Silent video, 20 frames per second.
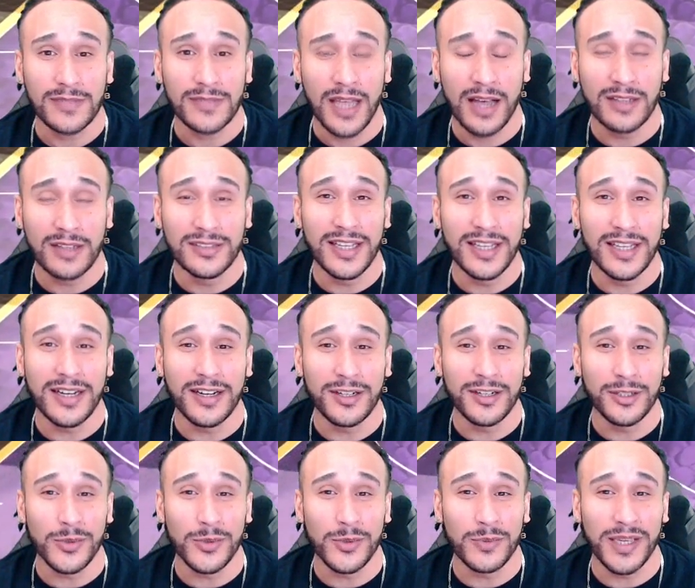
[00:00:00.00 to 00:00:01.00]
how dare
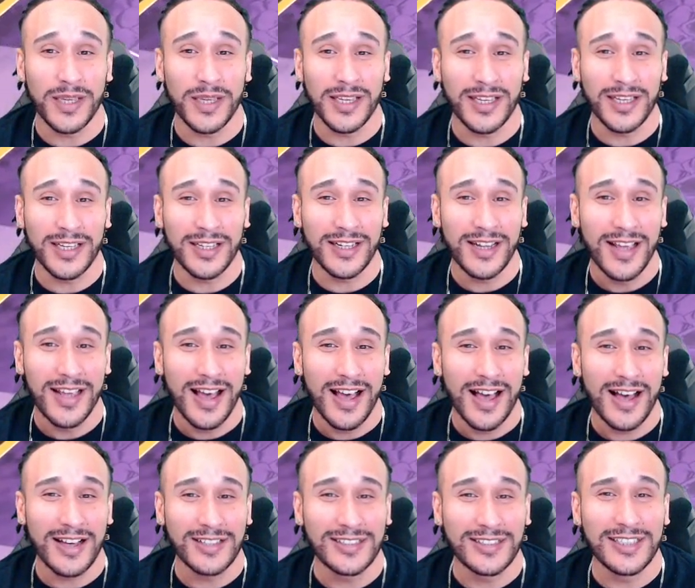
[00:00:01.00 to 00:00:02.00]
you, man?
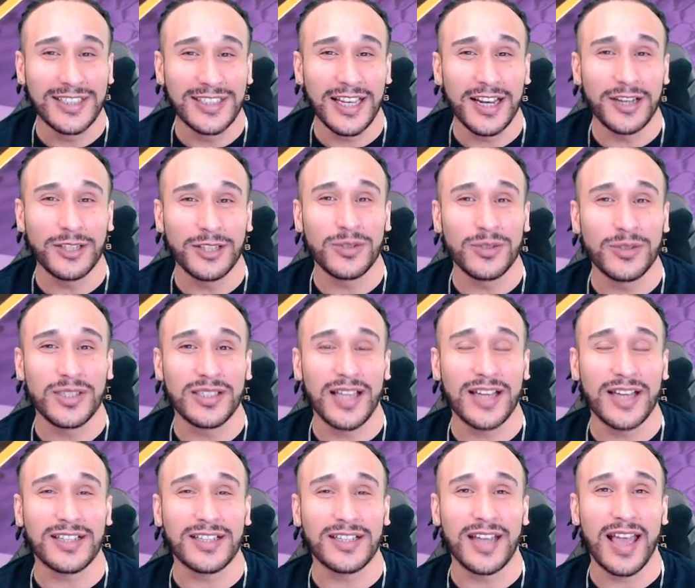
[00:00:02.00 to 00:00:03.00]
How dare you
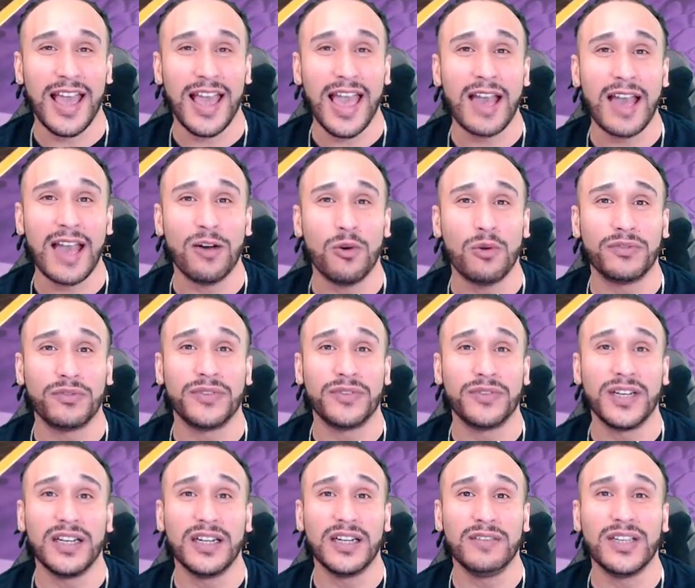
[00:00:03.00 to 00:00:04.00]
snatch the hat off of
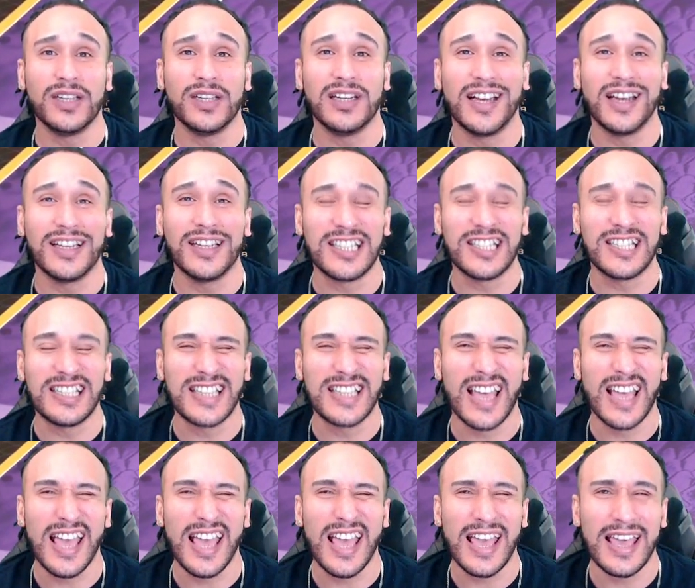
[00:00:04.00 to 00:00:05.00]
a living legend's
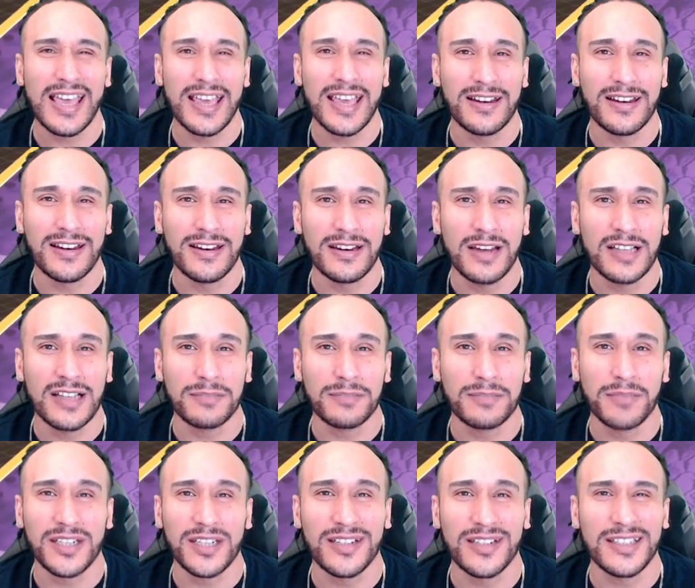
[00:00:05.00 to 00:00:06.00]
head? Not to
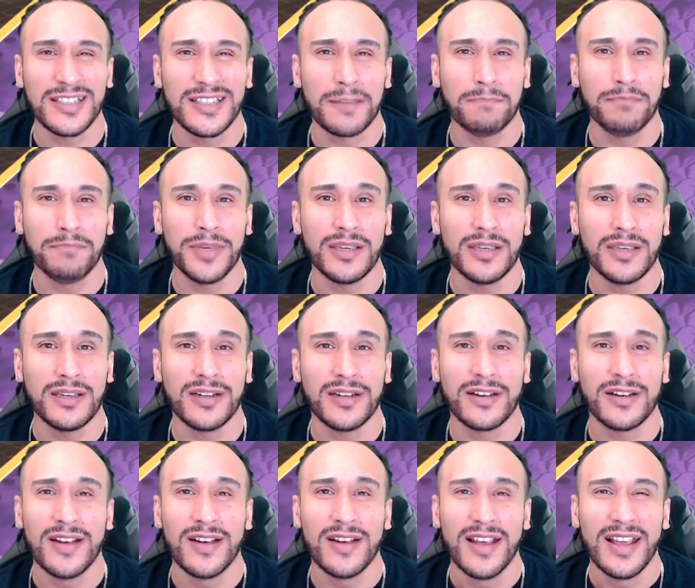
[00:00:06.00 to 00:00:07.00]
mention he's a
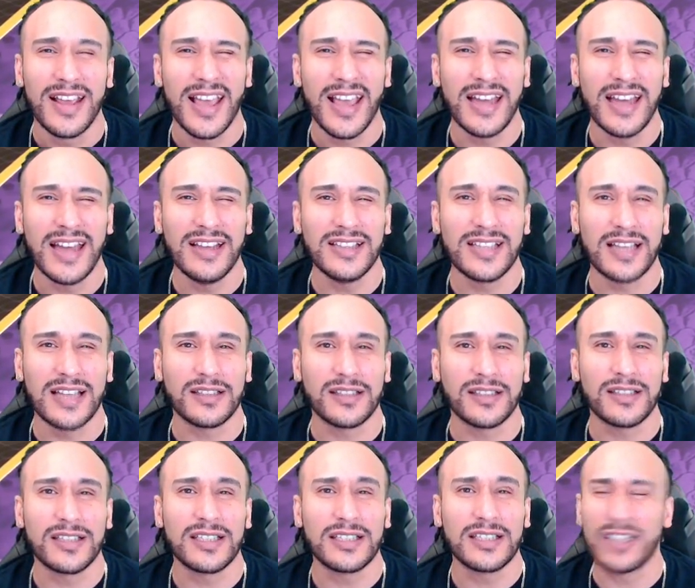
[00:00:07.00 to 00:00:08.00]
billionaire and he's at the